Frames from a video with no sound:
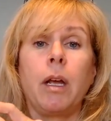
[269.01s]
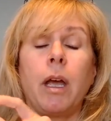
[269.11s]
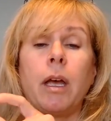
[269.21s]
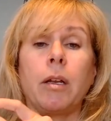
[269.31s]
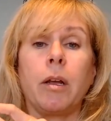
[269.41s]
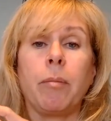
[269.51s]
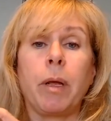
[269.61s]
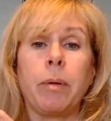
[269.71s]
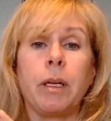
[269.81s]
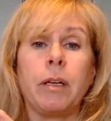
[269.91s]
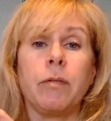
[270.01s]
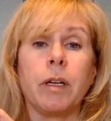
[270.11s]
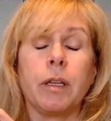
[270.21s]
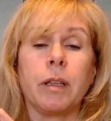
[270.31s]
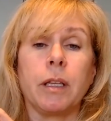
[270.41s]
and maybe even
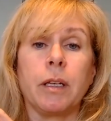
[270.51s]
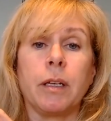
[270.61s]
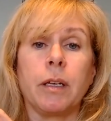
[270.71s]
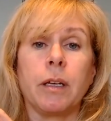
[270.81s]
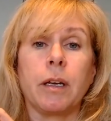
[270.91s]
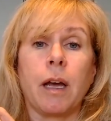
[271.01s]
in the